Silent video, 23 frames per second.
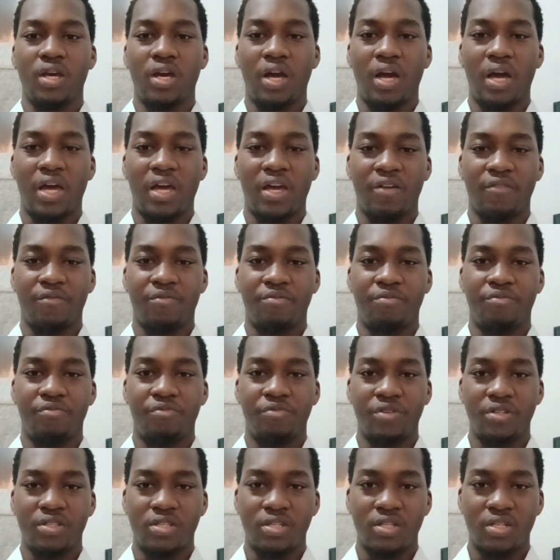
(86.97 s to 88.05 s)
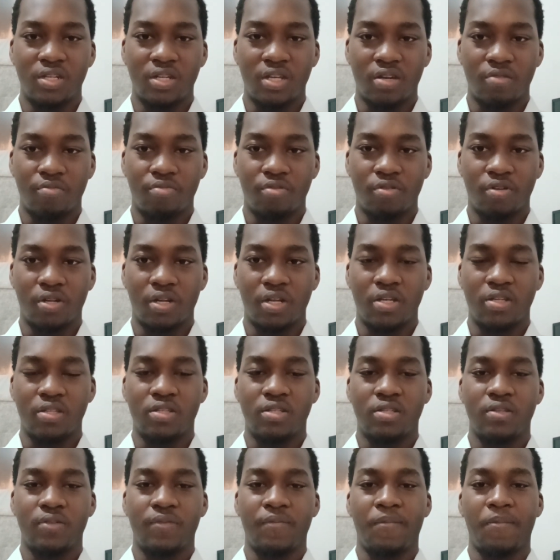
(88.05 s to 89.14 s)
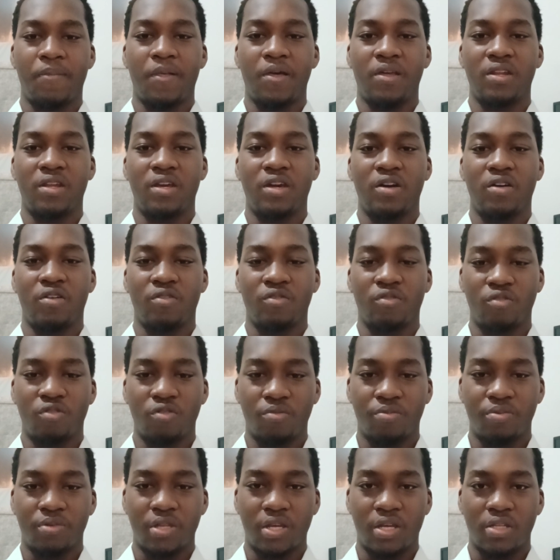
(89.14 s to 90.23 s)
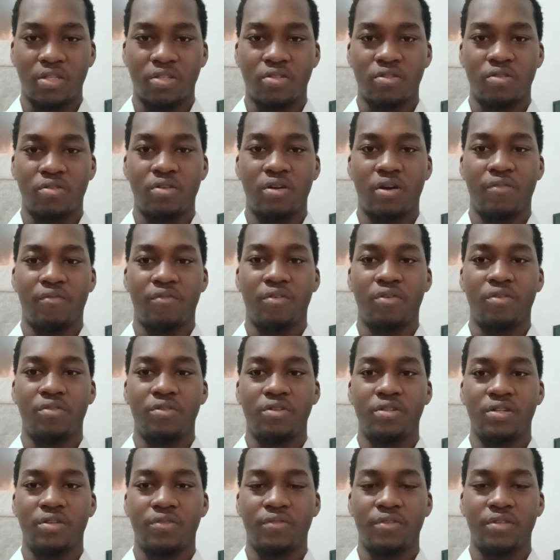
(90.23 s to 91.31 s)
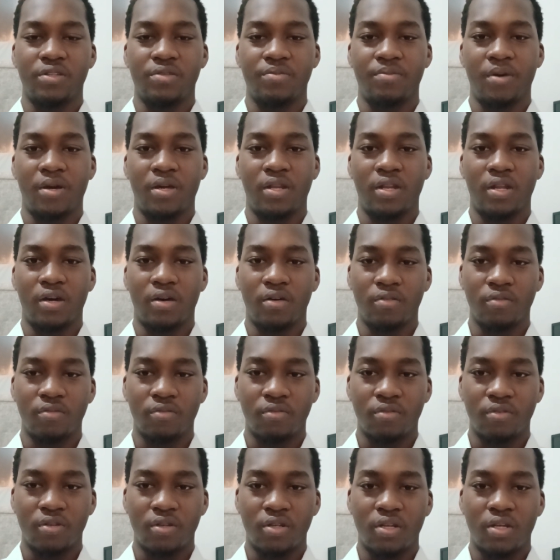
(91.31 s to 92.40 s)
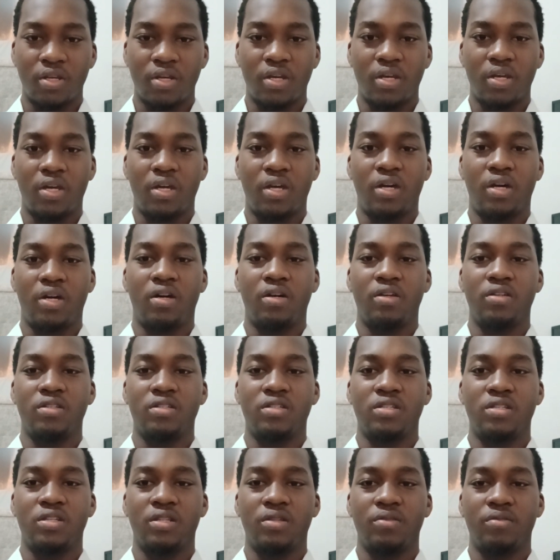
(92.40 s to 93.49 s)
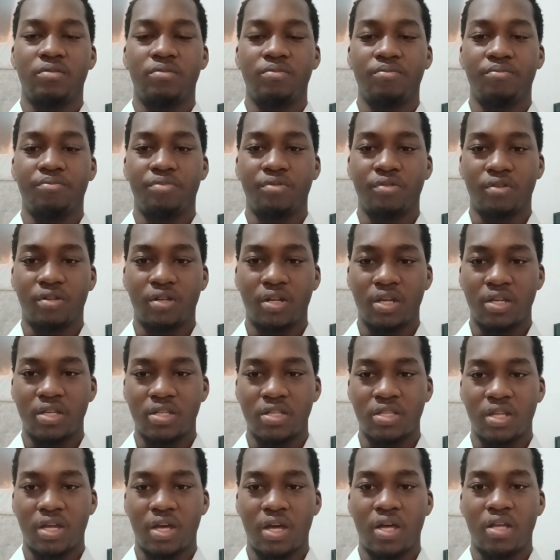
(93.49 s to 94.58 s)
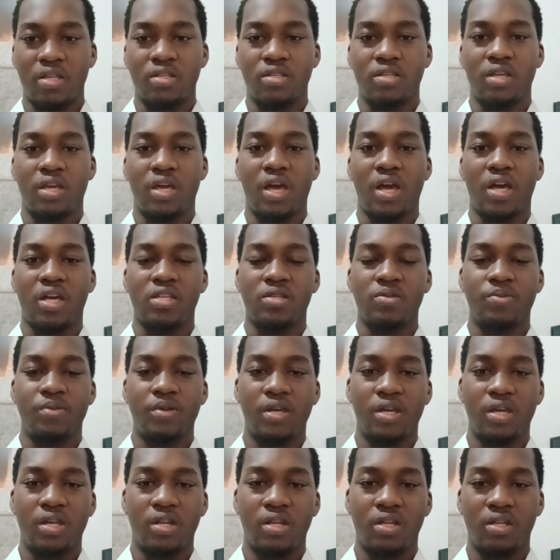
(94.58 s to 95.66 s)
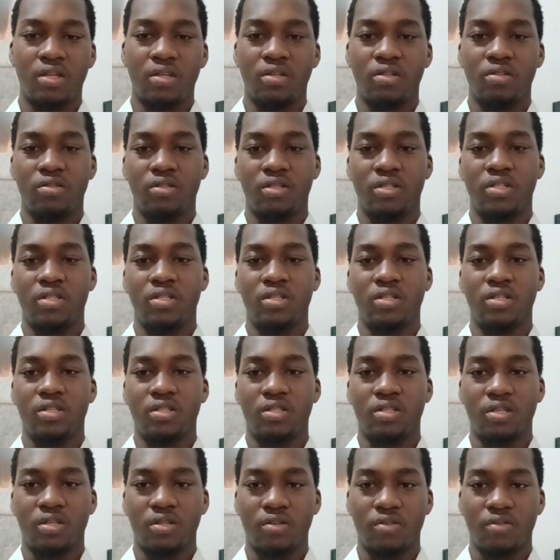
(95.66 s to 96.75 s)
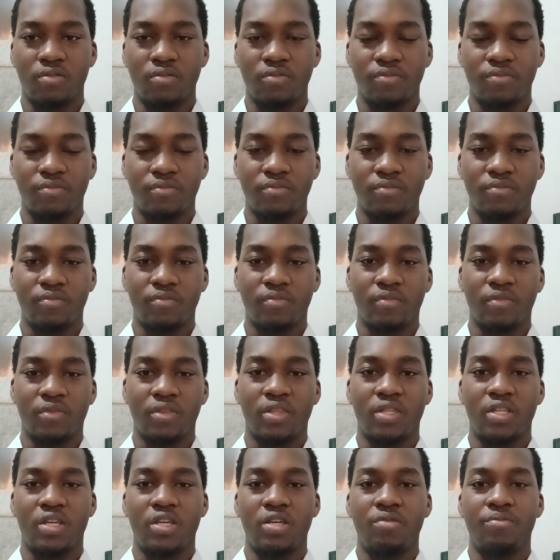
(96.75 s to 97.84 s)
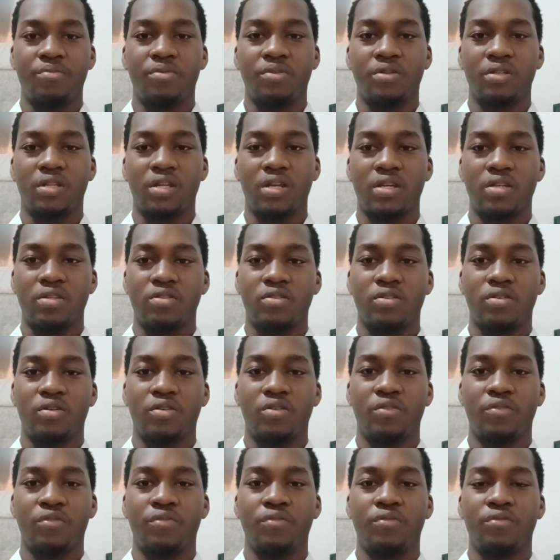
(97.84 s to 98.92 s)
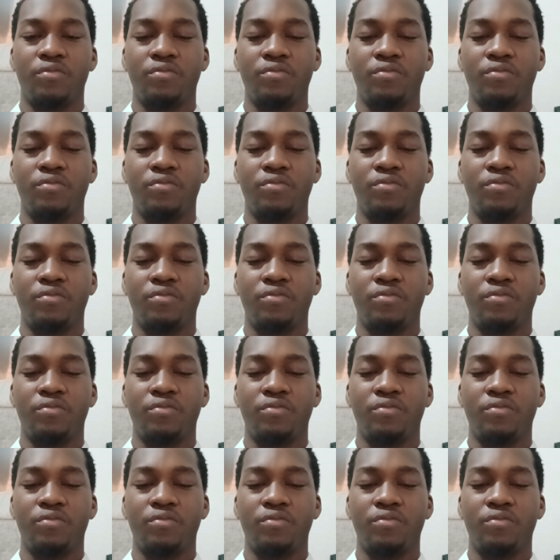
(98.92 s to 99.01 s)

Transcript: I have written a booklet, and I hope that you have all received this by now. It's a booklet that explain in detail the importance of